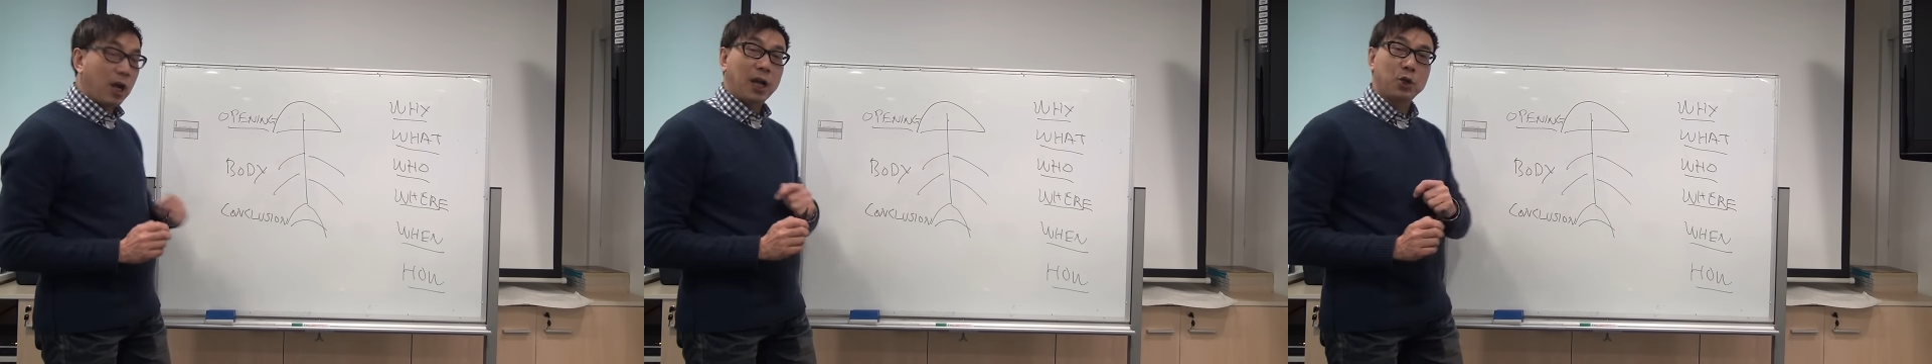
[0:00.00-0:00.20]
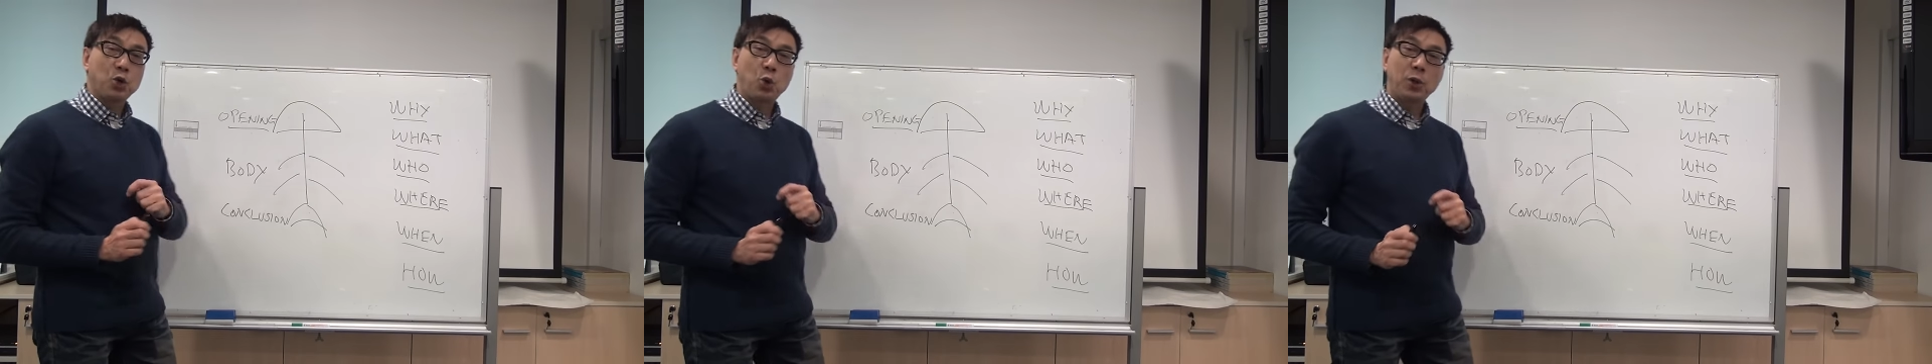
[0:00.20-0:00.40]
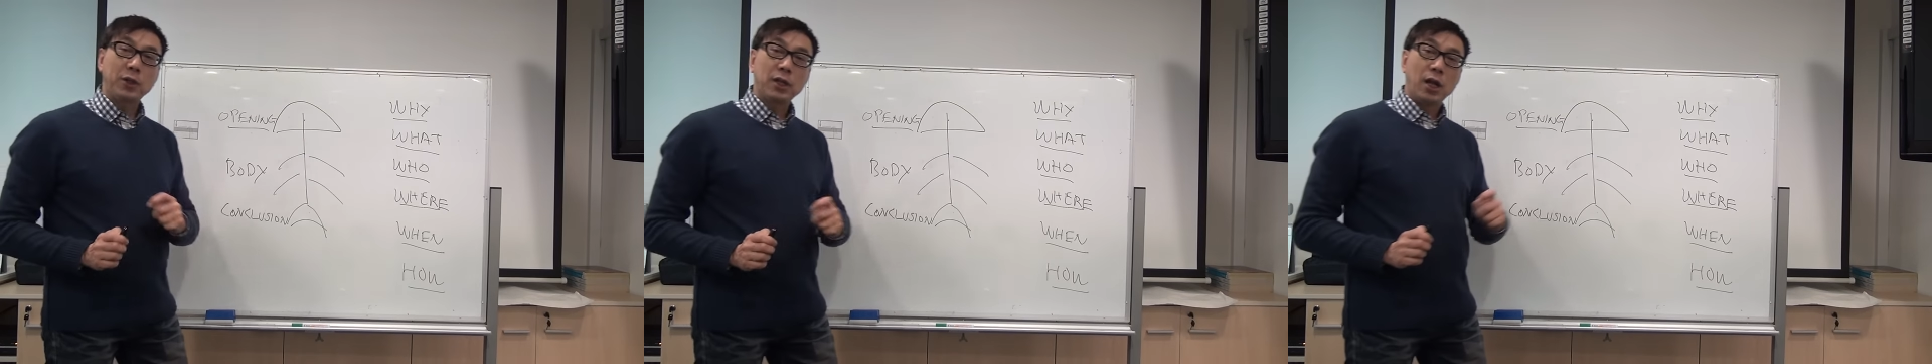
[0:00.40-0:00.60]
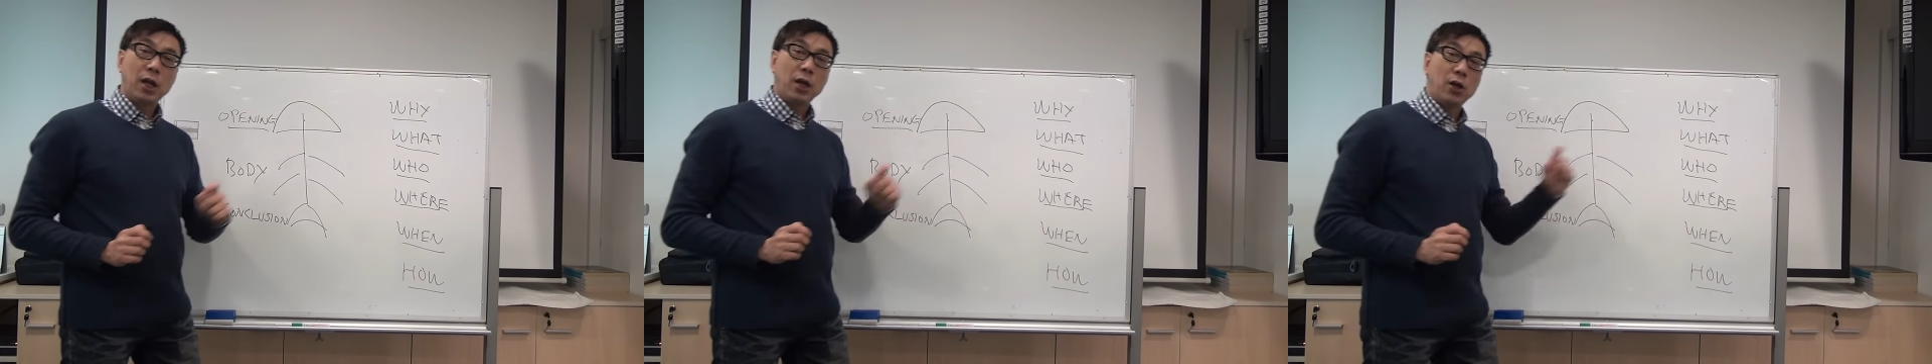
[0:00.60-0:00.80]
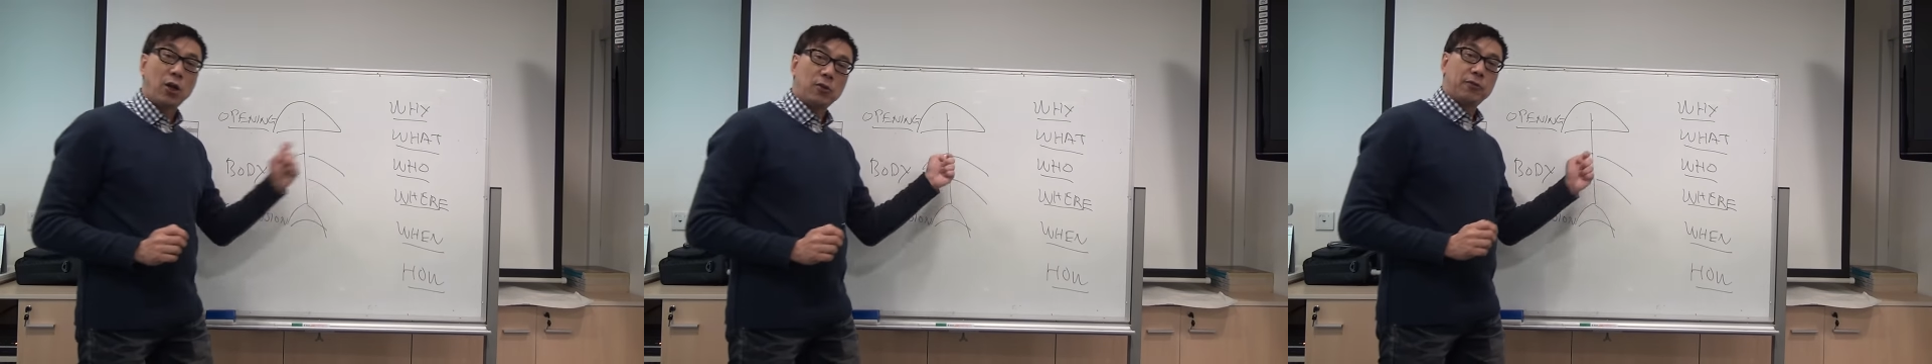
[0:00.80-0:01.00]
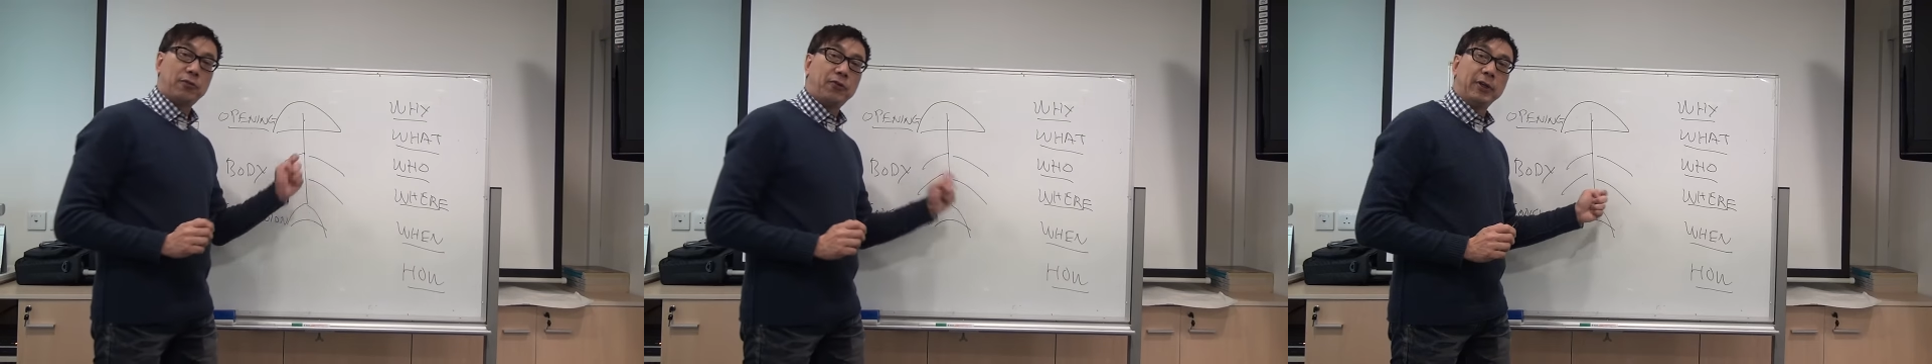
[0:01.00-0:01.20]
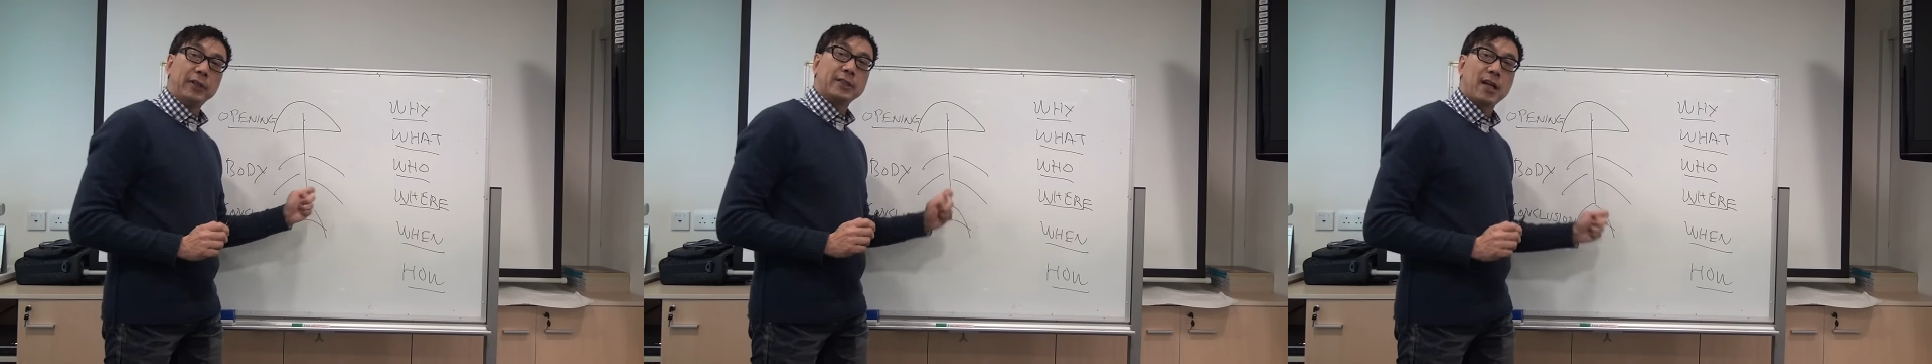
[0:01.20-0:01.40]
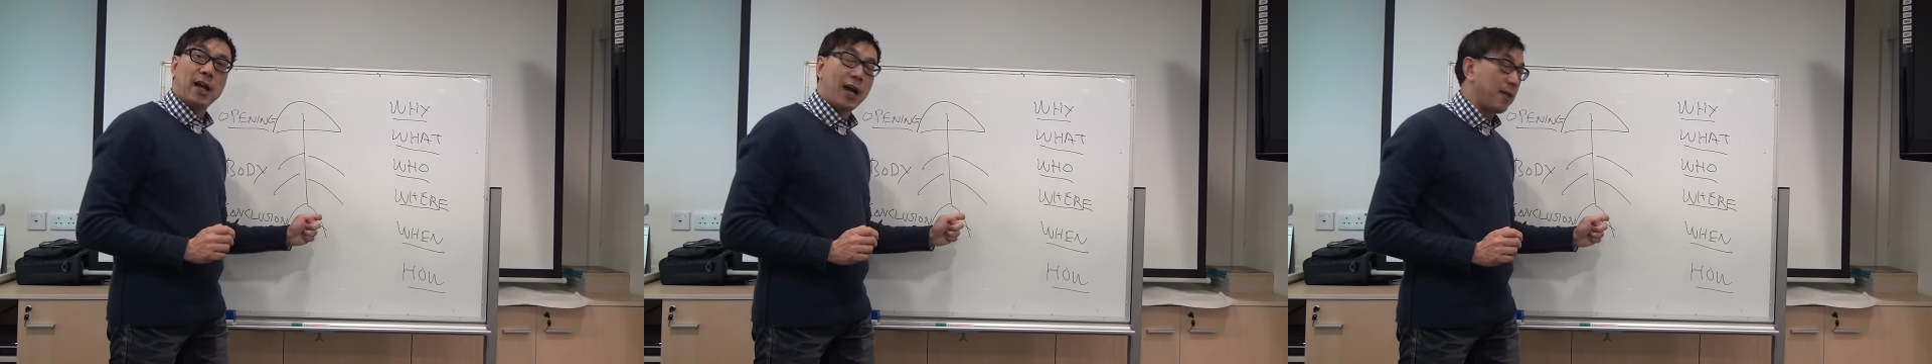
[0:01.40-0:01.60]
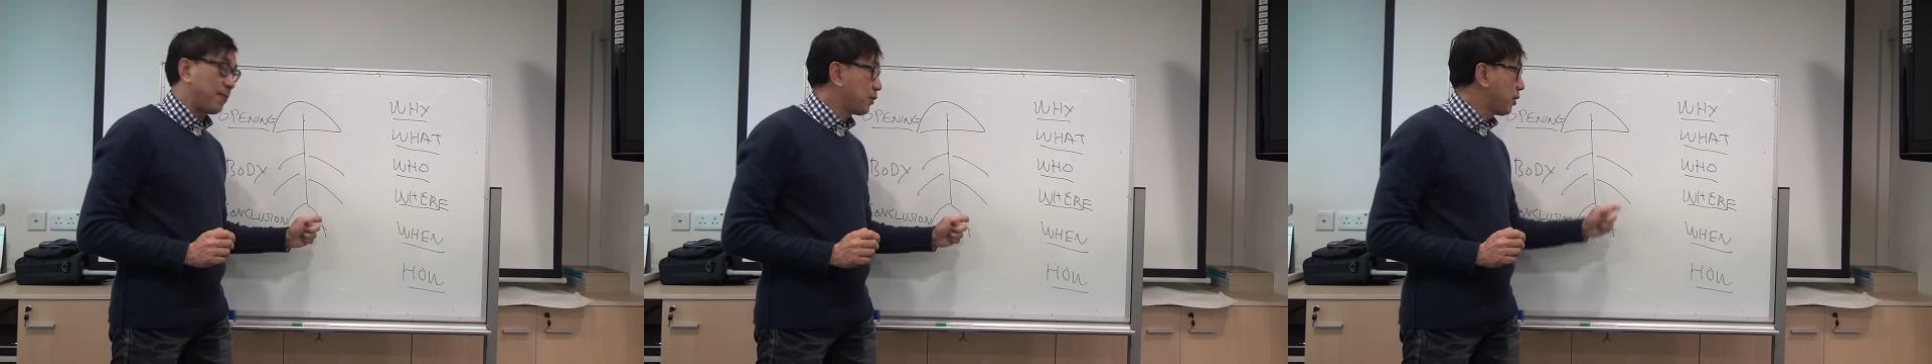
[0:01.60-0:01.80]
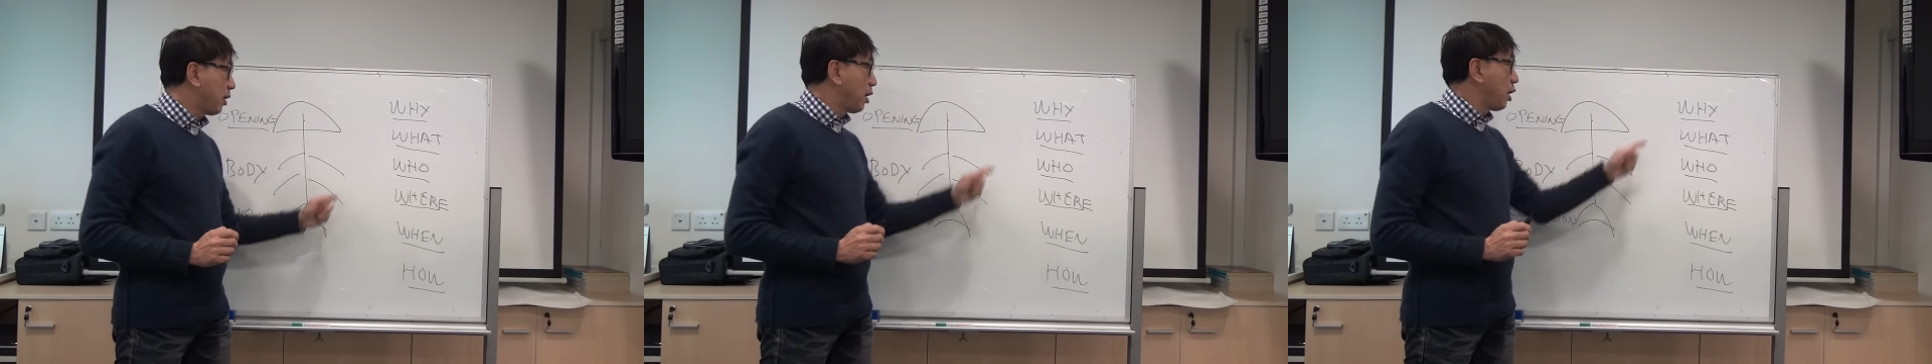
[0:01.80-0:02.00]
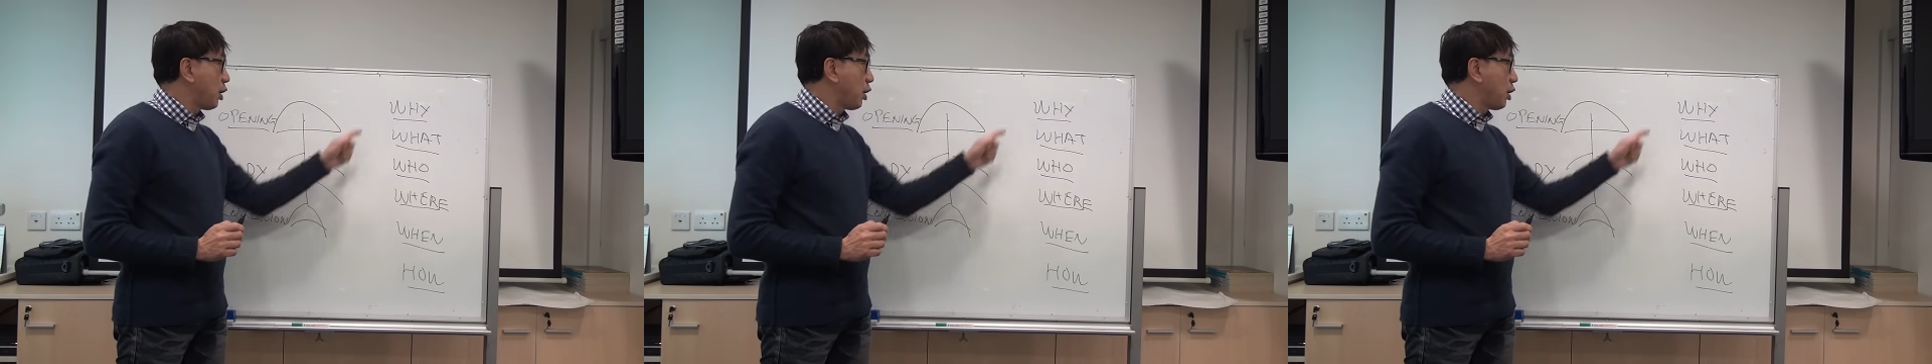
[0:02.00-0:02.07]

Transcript: I call it lot three times.